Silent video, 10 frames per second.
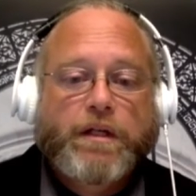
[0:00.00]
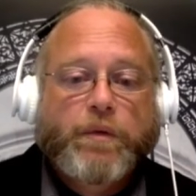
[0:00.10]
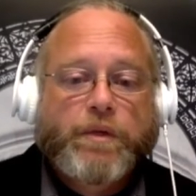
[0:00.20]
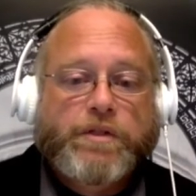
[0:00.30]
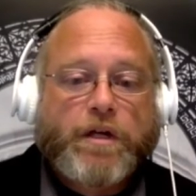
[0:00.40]

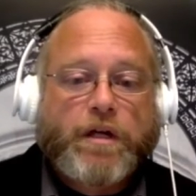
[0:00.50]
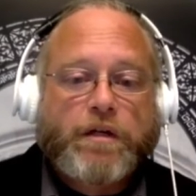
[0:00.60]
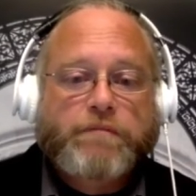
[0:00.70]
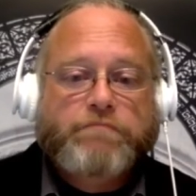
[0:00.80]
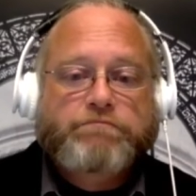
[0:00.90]
we
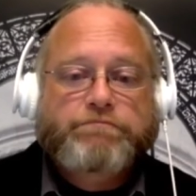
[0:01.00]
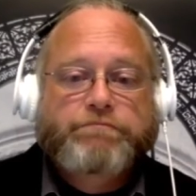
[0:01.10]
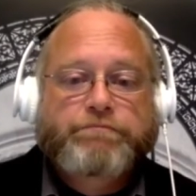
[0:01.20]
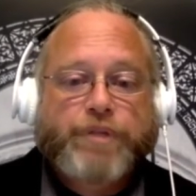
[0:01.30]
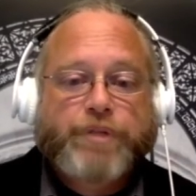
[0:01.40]
saw
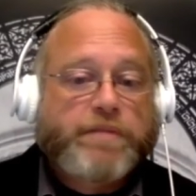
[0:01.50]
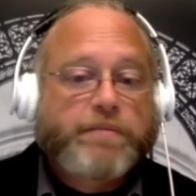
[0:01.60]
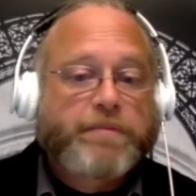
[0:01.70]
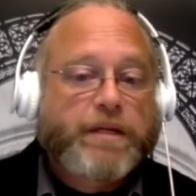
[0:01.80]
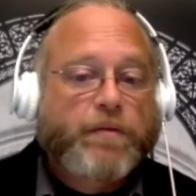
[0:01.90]
pretty much a
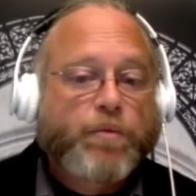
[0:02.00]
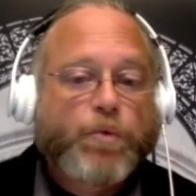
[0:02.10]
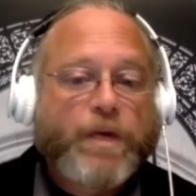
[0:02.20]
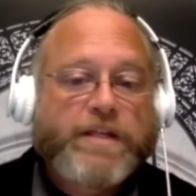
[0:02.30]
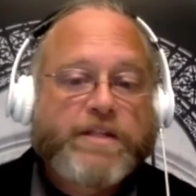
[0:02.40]
big
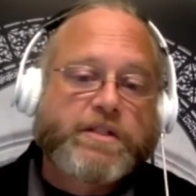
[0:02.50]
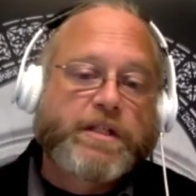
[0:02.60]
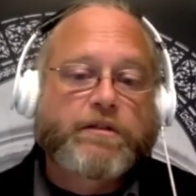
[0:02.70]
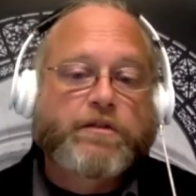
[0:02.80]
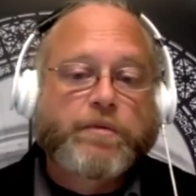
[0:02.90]
race
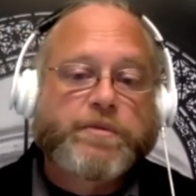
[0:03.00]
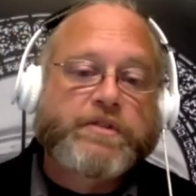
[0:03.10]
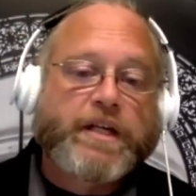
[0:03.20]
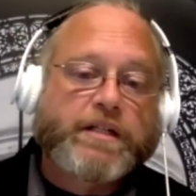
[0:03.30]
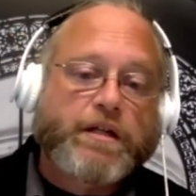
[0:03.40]
in terms of
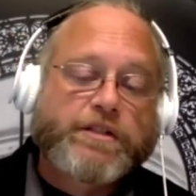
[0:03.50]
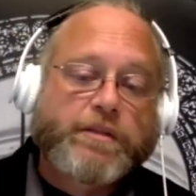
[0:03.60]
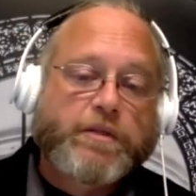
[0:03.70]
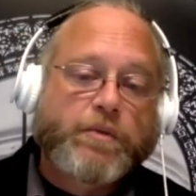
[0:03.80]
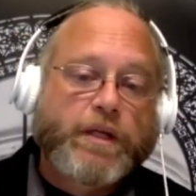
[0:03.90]

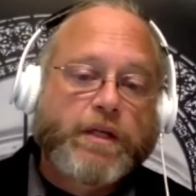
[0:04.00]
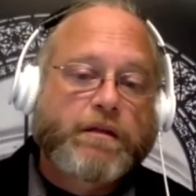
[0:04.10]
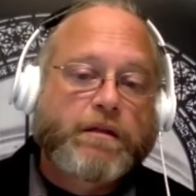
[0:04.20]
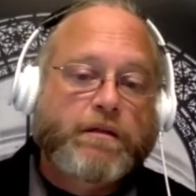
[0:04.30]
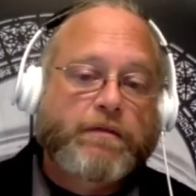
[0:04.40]
technology
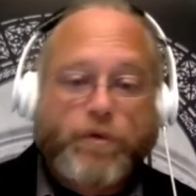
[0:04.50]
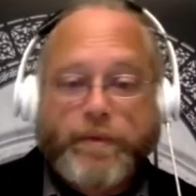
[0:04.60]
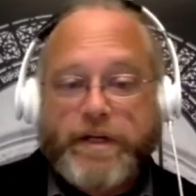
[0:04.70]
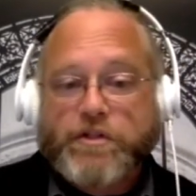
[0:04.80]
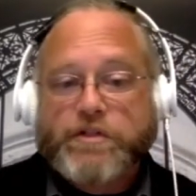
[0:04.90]
between the four
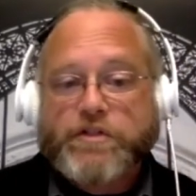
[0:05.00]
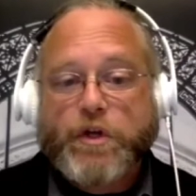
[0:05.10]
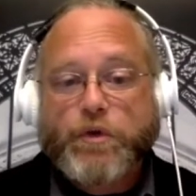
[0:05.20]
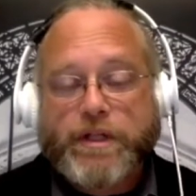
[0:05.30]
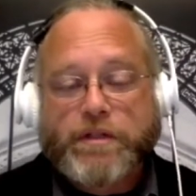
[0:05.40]
major
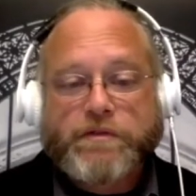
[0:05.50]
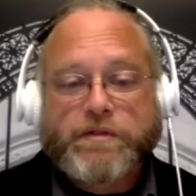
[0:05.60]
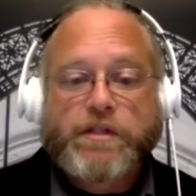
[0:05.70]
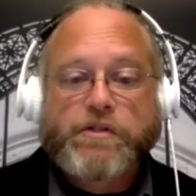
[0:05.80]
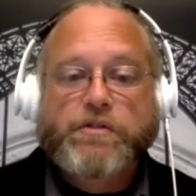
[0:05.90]
custodians,
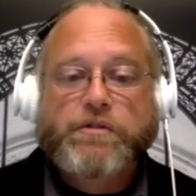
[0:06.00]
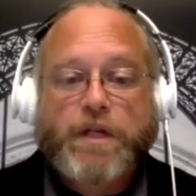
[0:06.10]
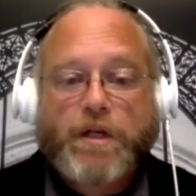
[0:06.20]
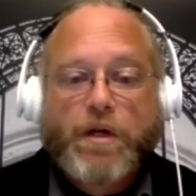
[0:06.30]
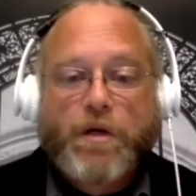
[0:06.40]
each
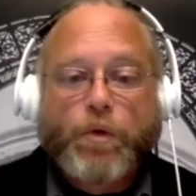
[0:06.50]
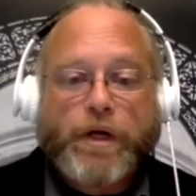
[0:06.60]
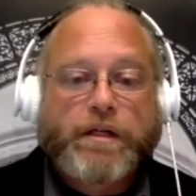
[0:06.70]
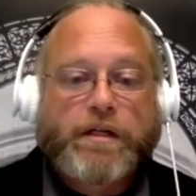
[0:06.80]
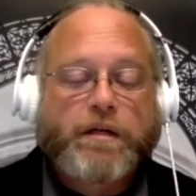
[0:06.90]

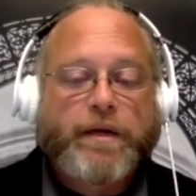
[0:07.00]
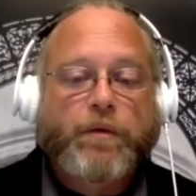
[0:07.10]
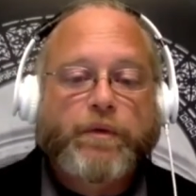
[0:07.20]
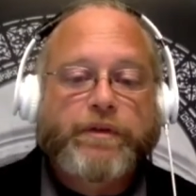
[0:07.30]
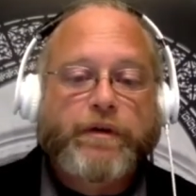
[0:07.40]
working to come
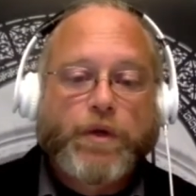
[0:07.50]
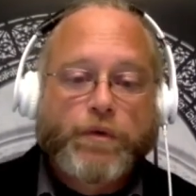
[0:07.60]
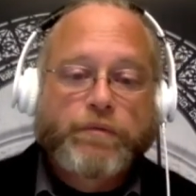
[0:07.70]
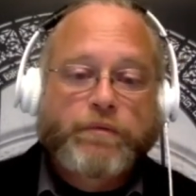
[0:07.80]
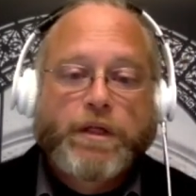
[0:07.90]
out with their
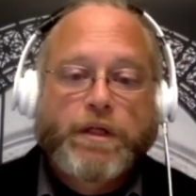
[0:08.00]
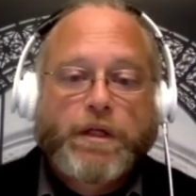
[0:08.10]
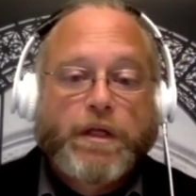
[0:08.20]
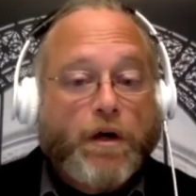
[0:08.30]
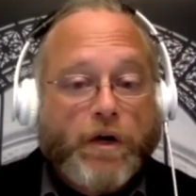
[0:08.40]
own
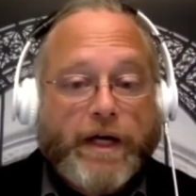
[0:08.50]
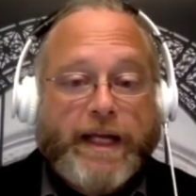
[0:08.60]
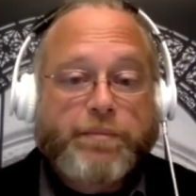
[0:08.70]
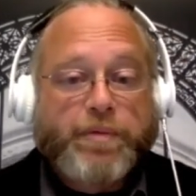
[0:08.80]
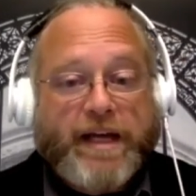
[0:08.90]

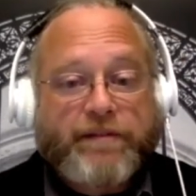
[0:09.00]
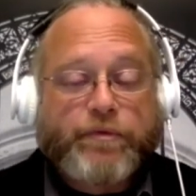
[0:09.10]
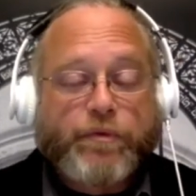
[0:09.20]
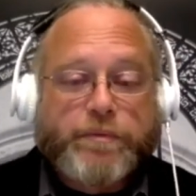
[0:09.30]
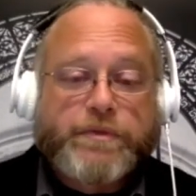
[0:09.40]
RIA
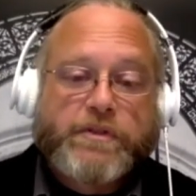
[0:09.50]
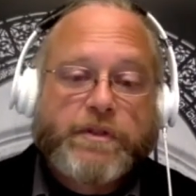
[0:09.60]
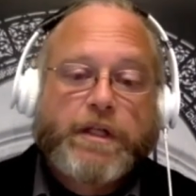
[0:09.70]
platforms